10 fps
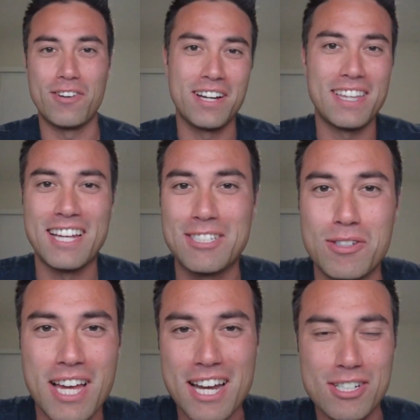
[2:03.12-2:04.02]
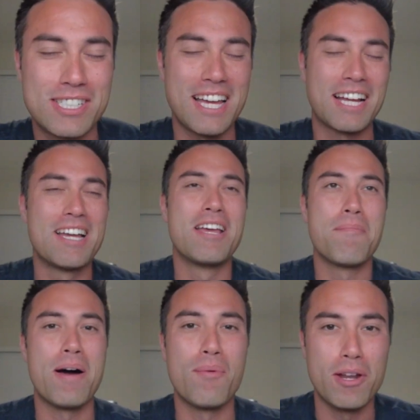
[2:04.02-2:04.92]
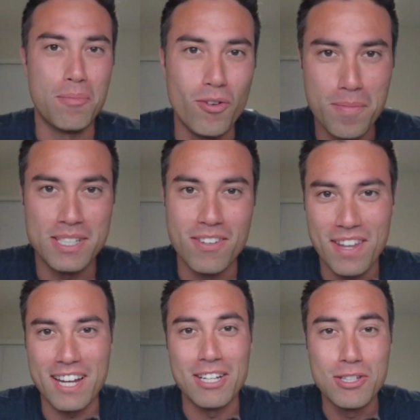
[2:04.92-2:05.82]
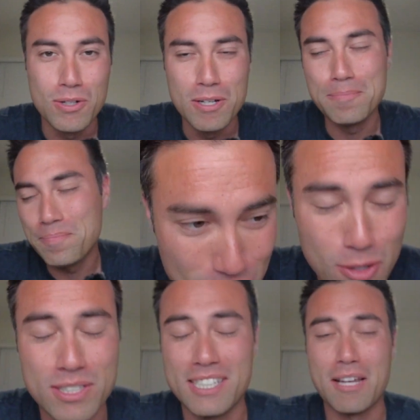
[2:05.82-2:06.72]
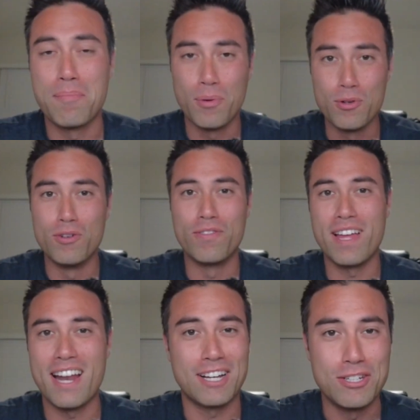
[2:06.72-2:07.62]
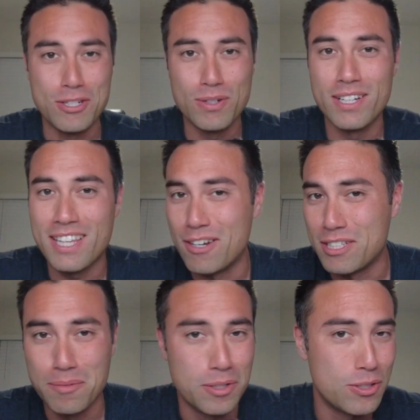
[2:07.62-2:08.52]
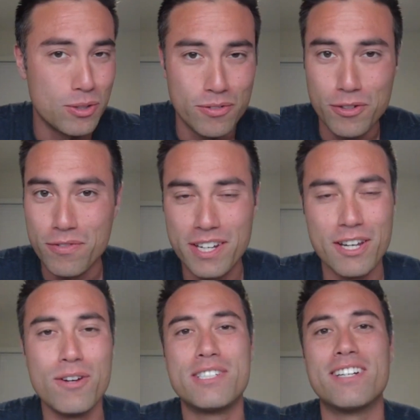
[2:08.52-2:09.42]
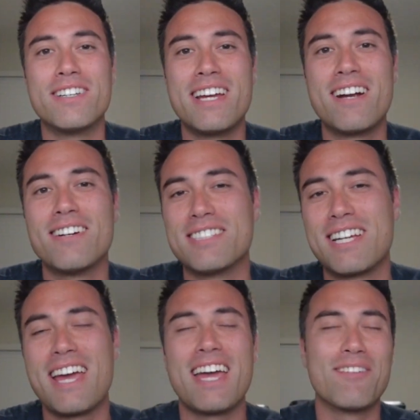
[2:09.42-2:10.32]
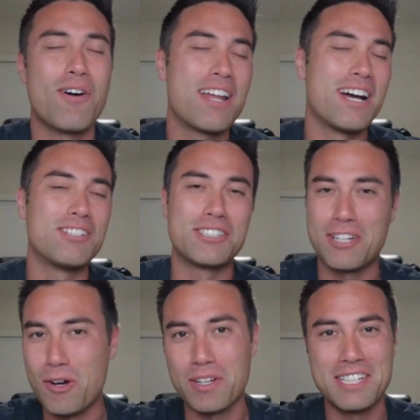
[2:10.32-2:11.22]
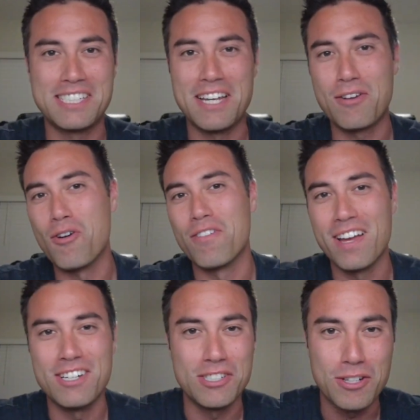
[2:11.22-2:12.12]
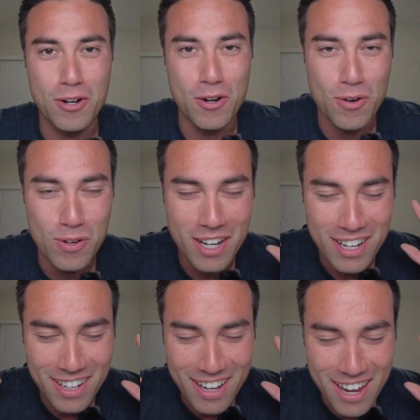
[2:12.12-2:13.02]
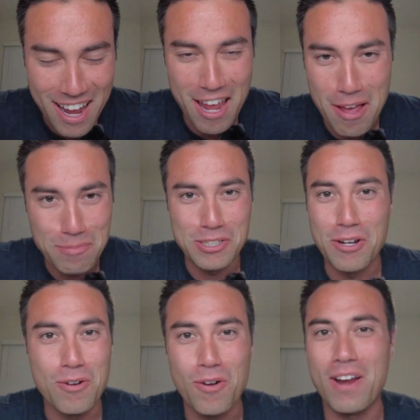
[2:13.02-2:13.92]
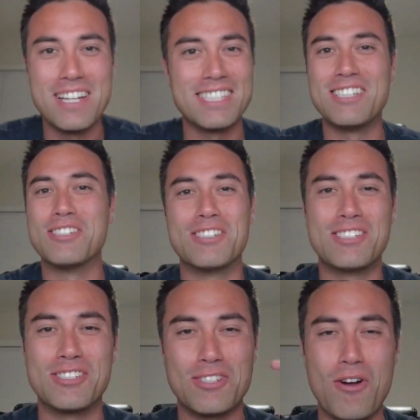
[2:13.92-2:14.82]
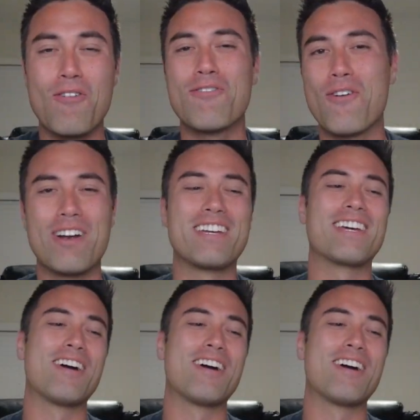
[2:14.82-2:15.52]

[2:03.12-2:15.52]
or anything, so it's kind of just like my way to prove to myself that I could do it. So since I proved that I could do it, that I was able to do a few videos here and there, I was like, hey, why not just go and get a C8 Corvette and just go ham, just go crazy, just go for it, you